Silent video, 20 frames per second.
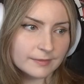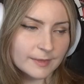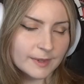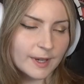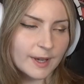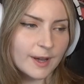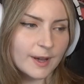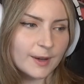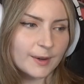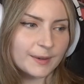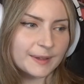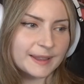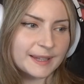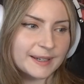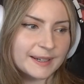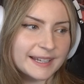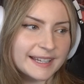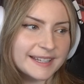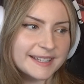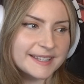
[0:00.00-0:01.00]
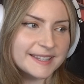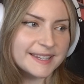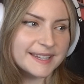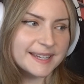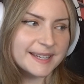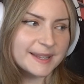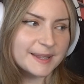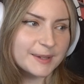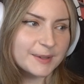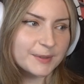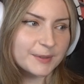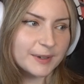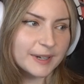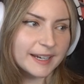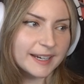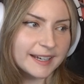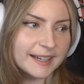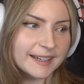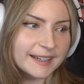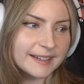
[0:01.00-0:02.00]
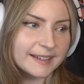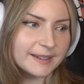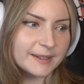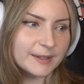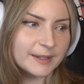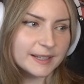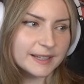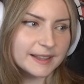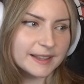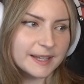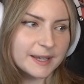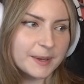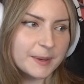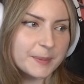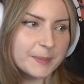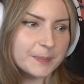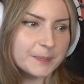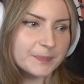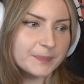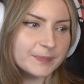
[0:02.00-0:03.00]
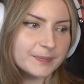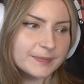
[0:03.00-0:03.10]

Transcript: Oh, and they're kissing in the rain. Look at them.